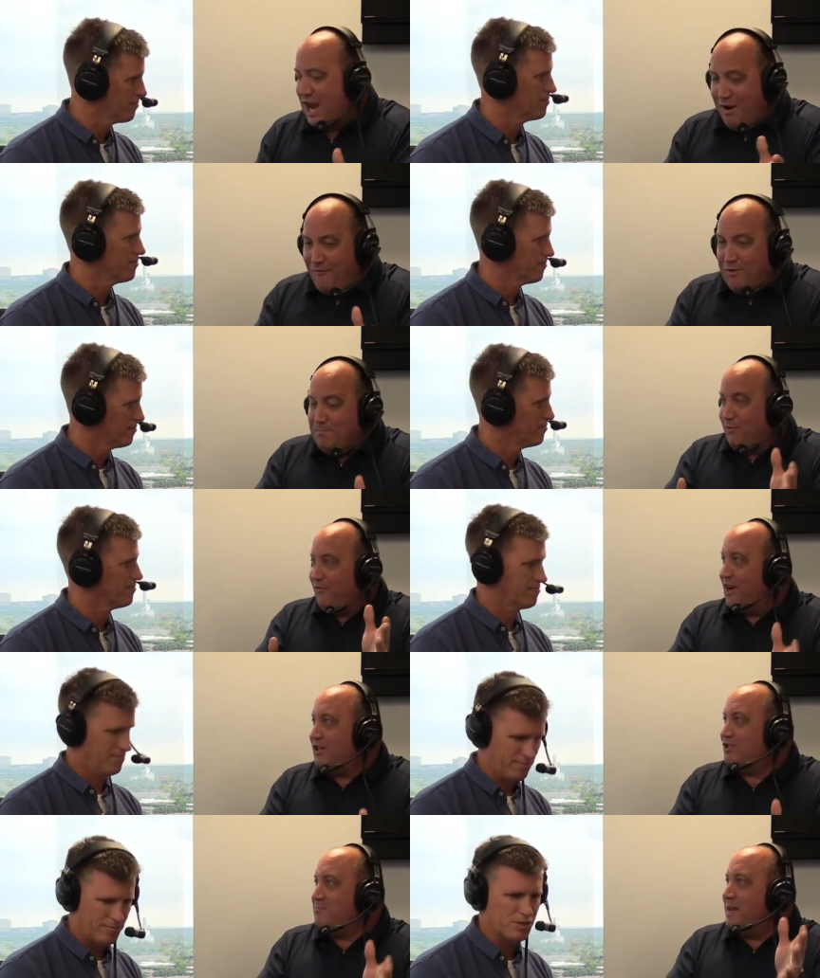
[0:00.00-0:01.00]
Speaker 1: Every
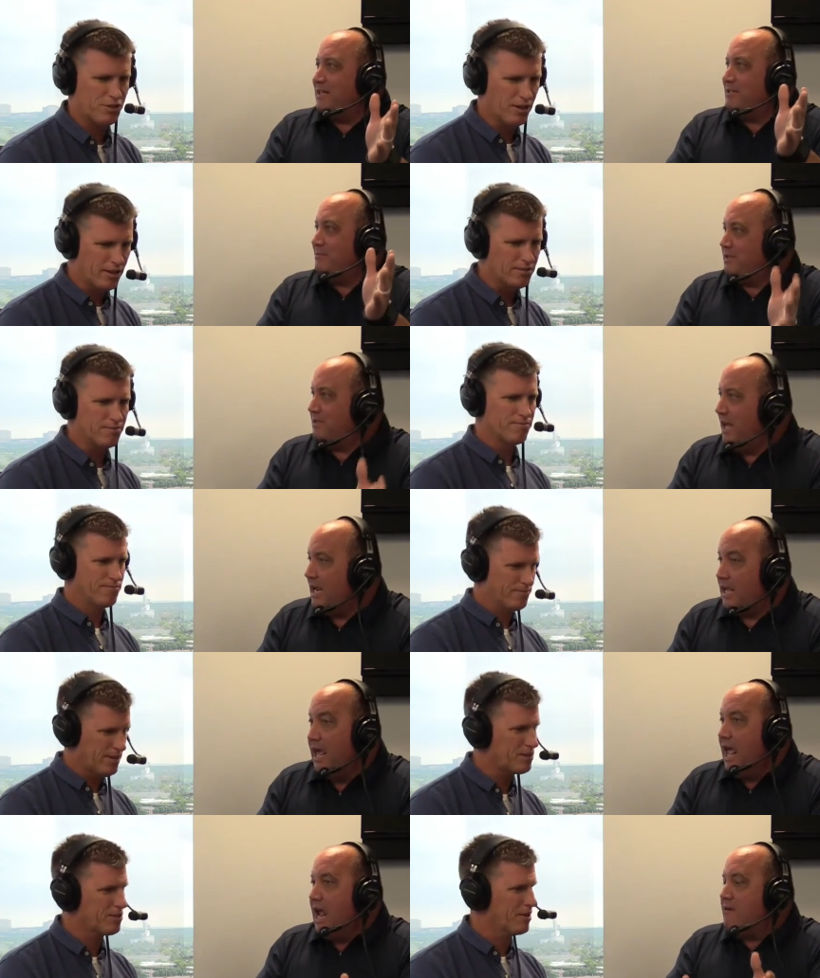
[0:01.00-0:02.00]
profession makes a mistake.
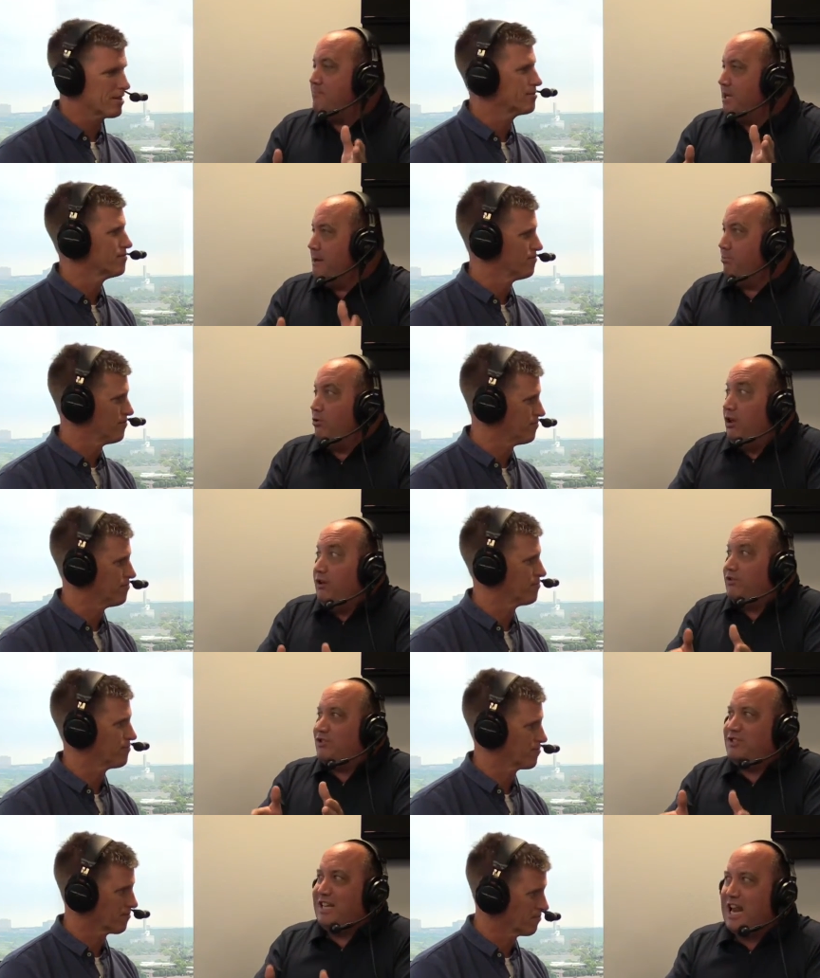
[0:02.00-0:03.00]
That's correct. And people
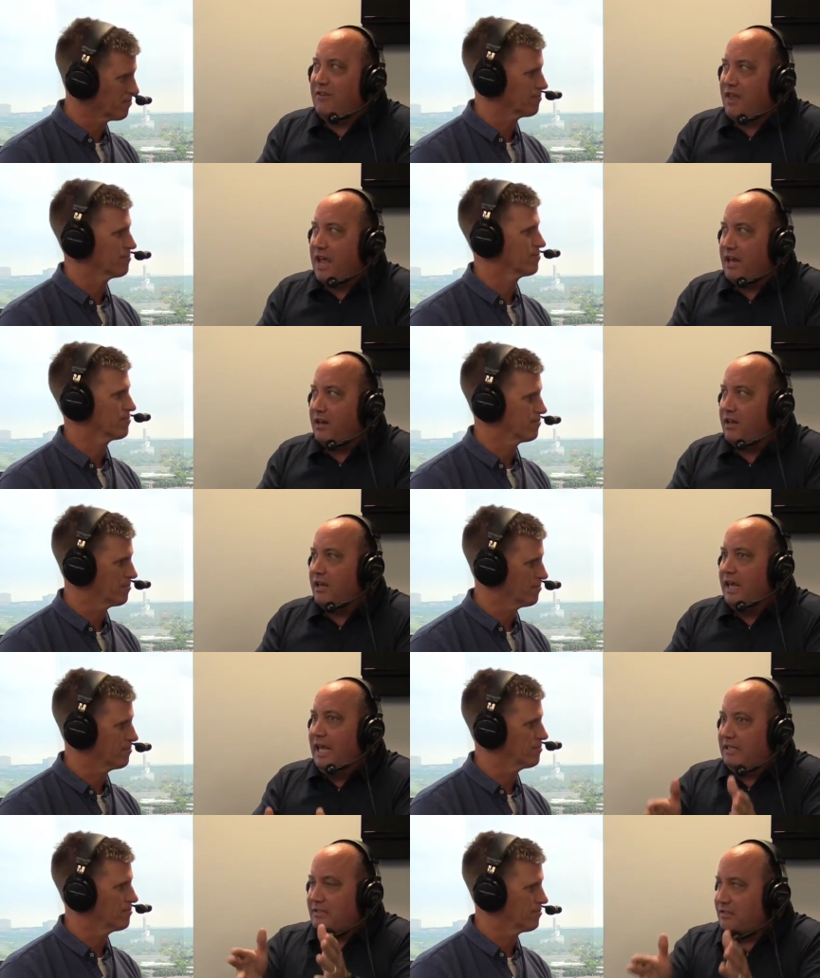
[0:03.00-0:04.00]
understand that,
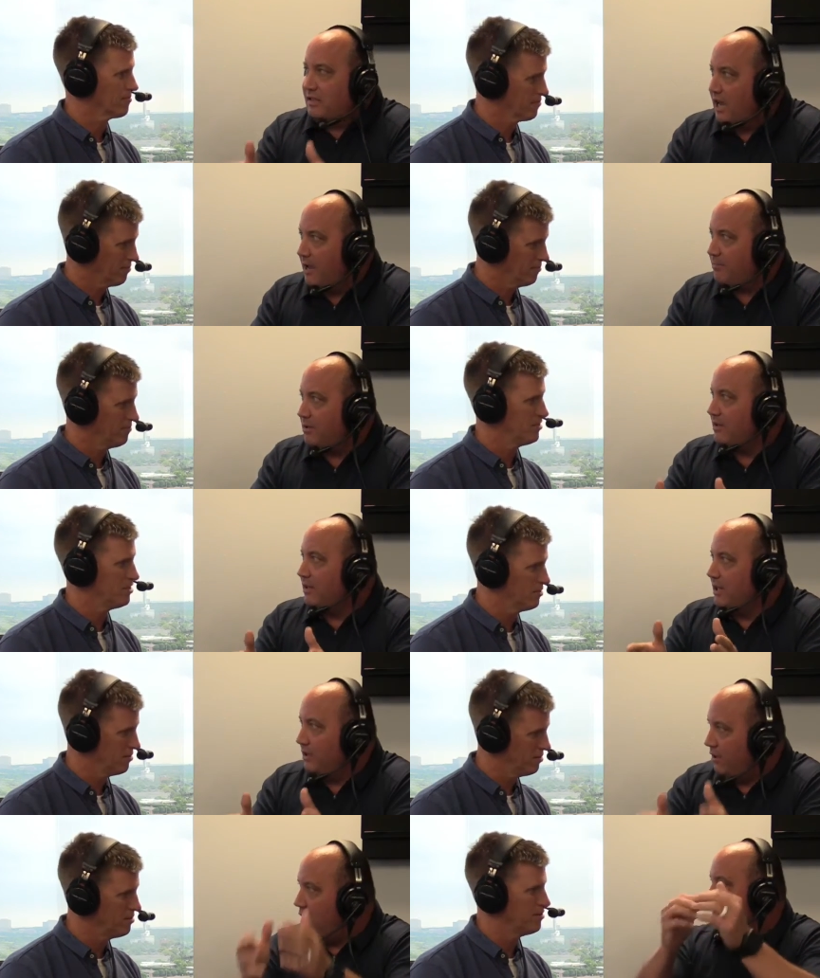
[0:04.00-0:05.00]
except in
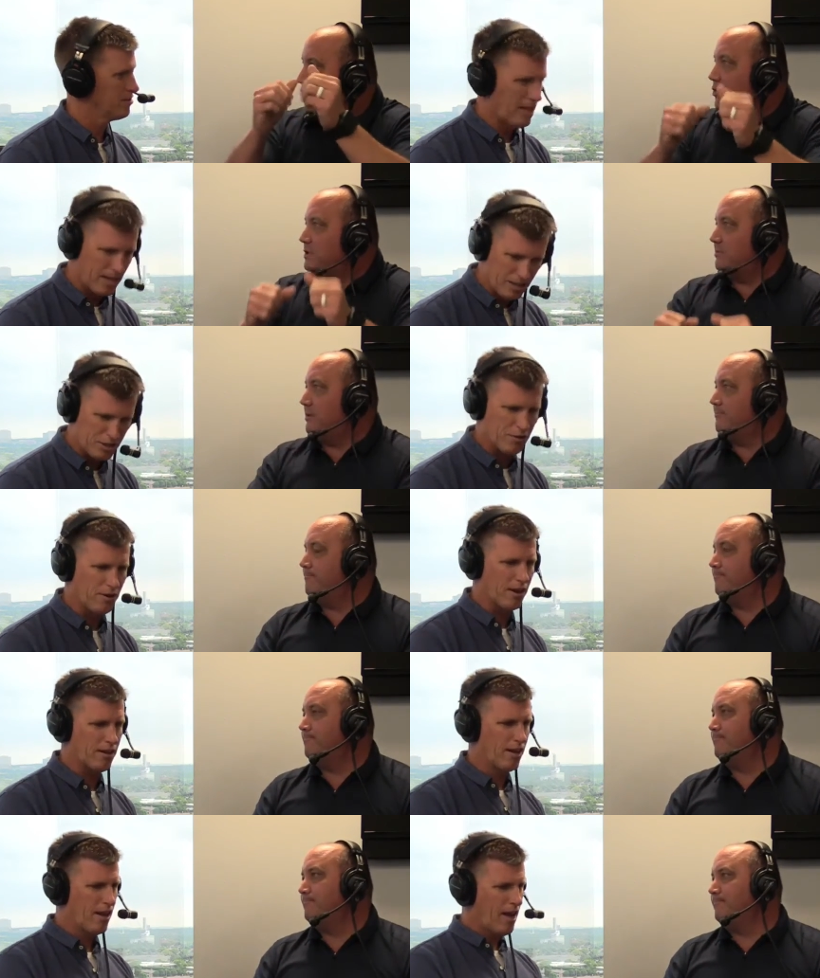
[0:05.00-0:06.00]
law enforcement. That is
Speaker 2: correct.
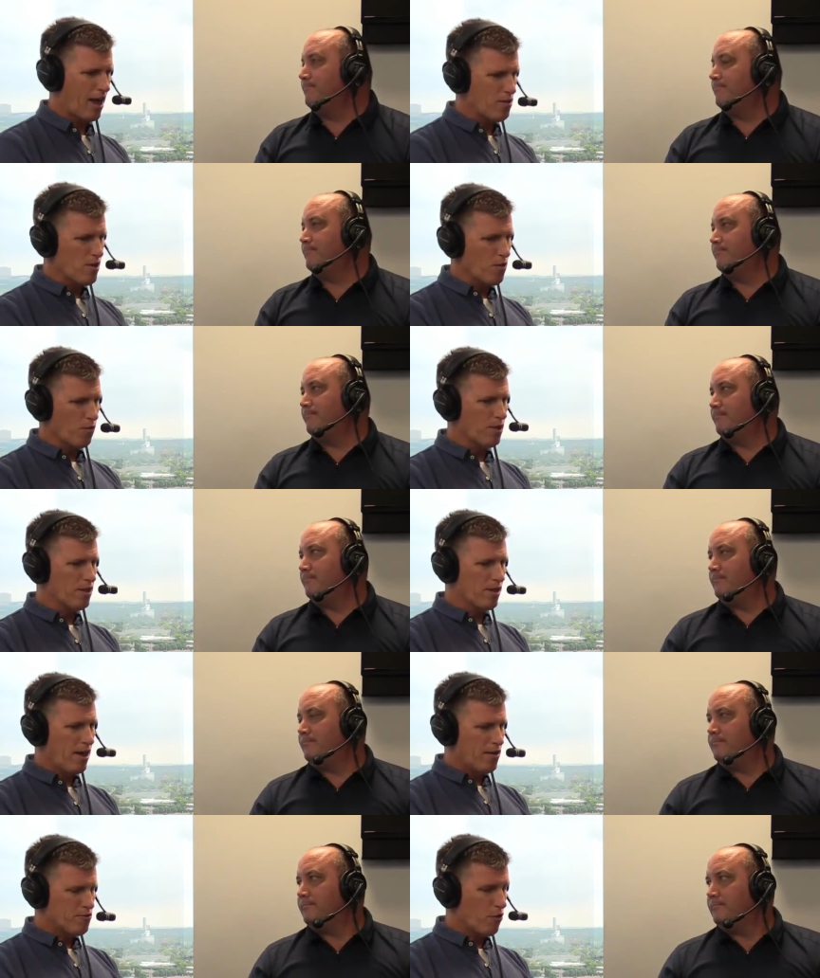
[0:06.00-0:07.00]
And and when
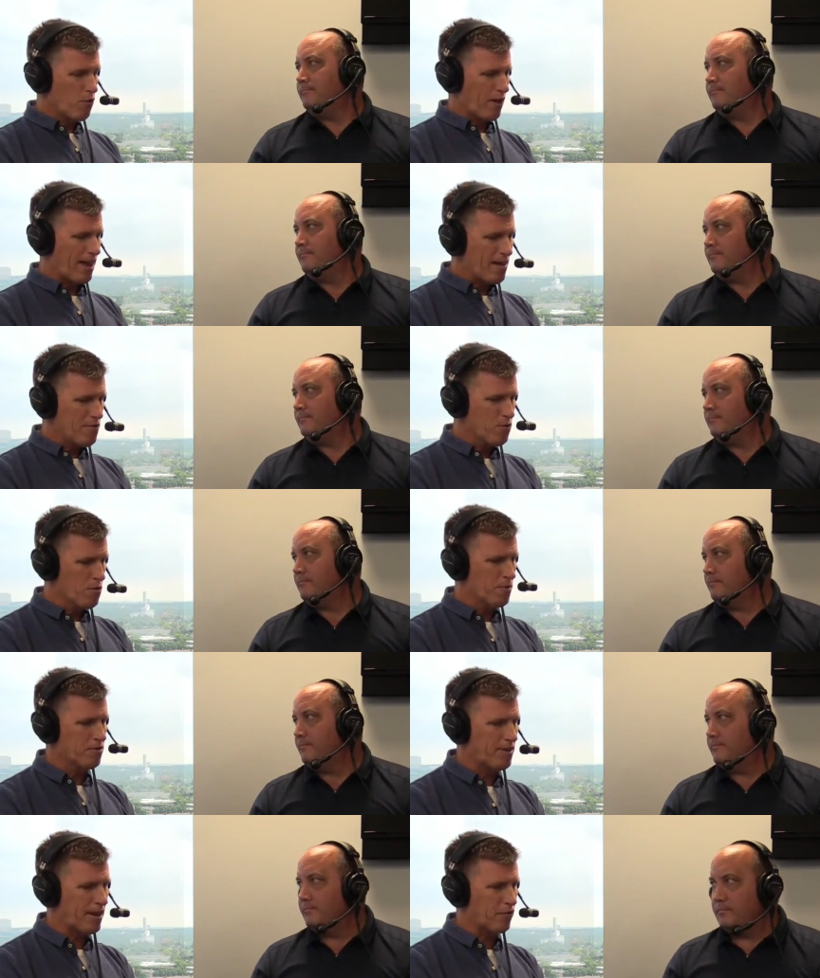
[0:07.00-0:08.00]
so even when
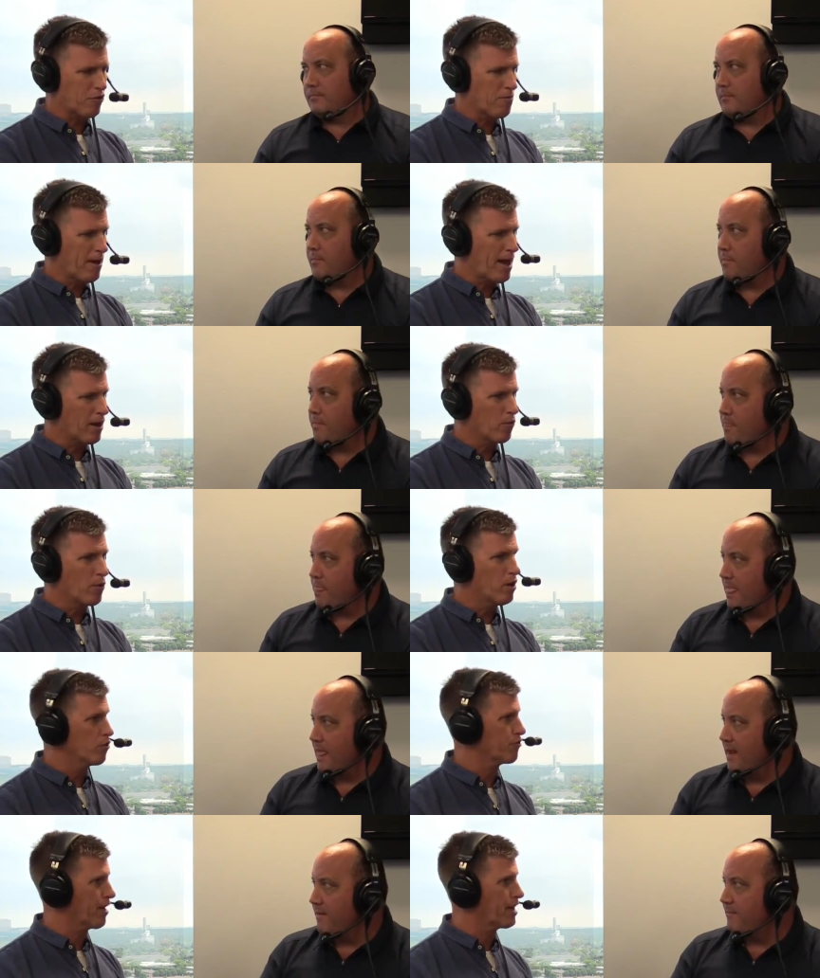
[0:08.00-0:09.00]
mistakes are made, we don't
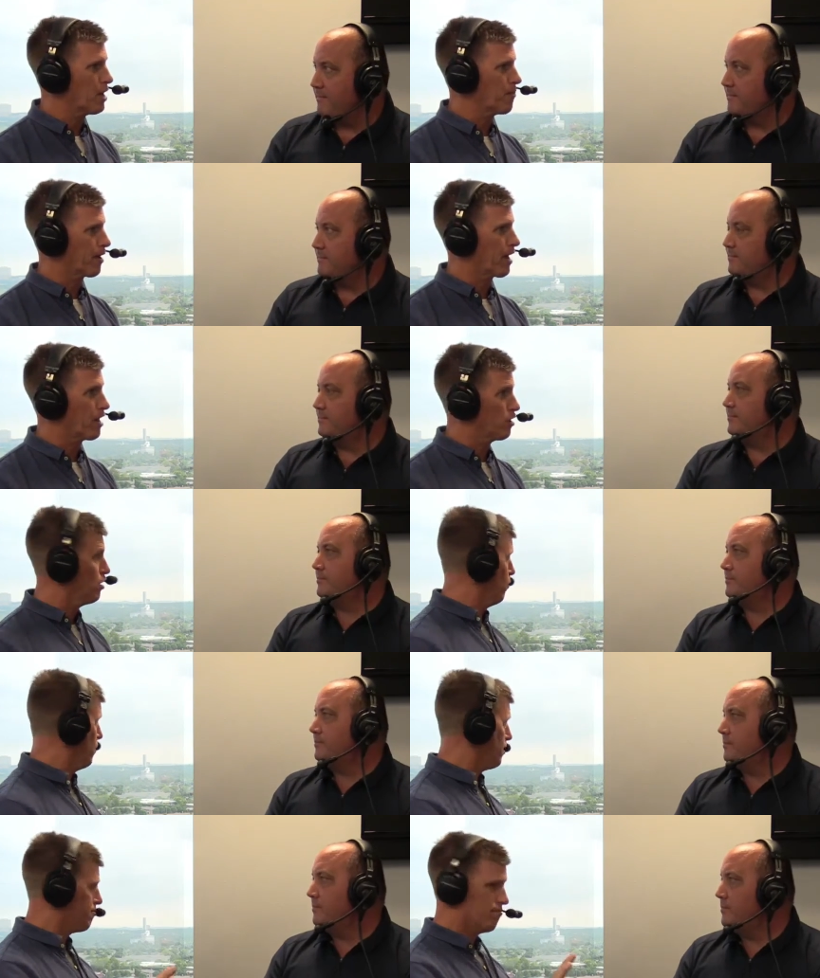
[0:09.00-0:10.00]
stand up and go, you know
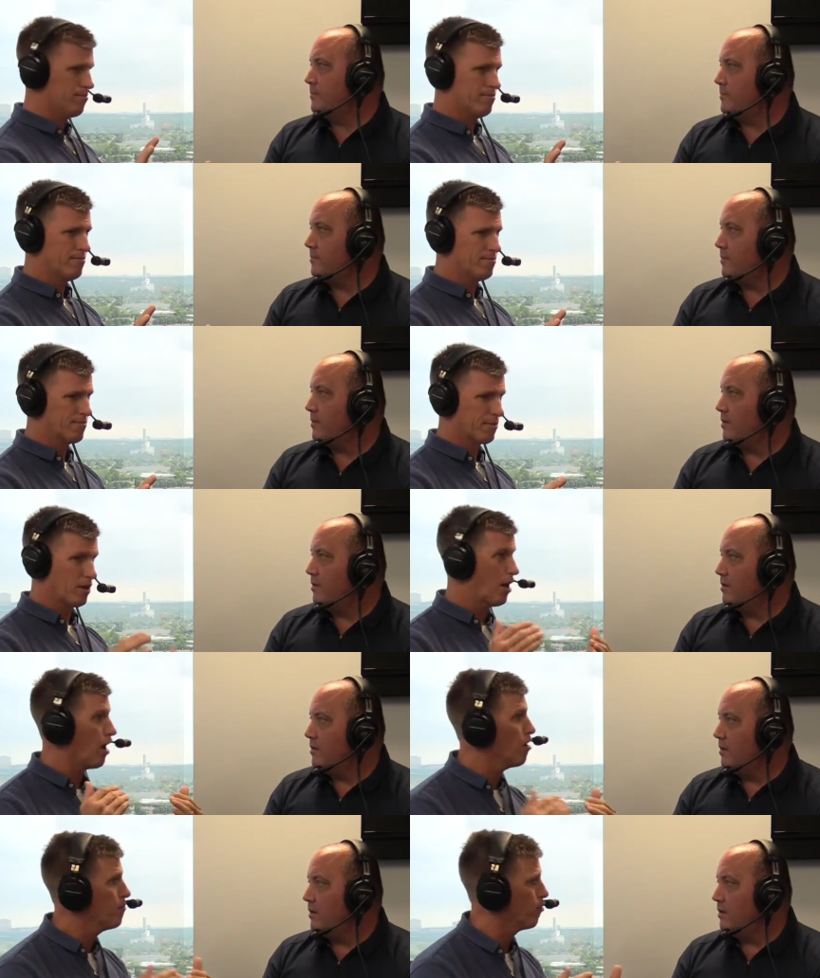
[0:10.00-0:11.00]
what,
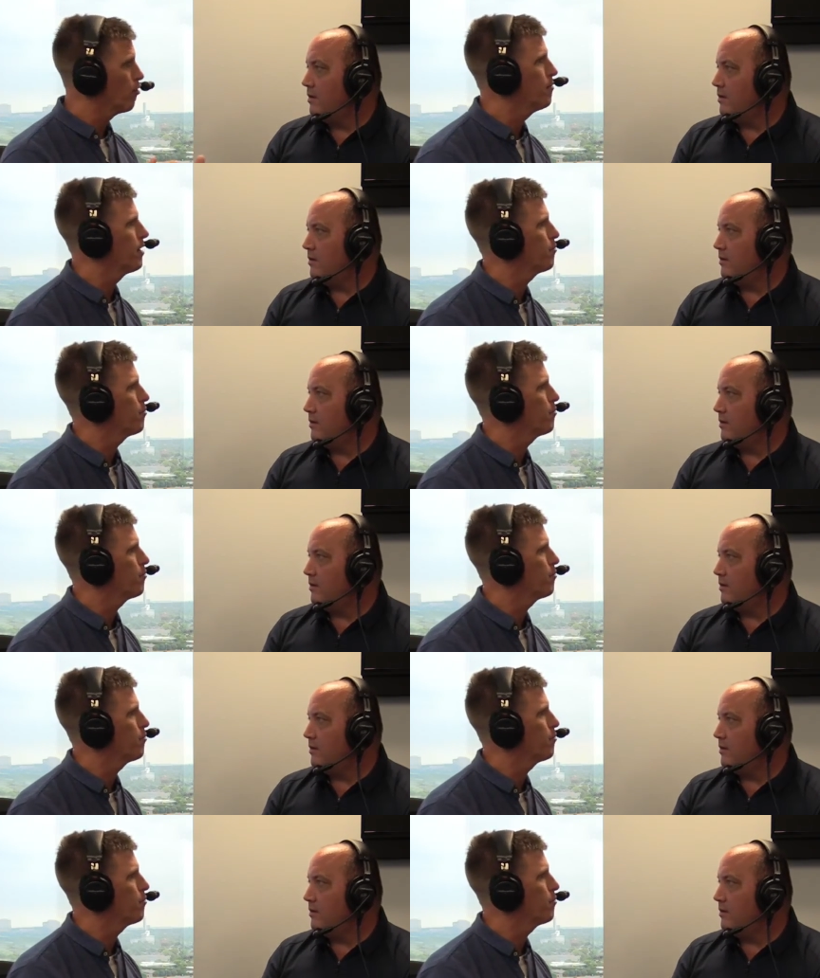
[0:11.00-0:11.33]
our employee made a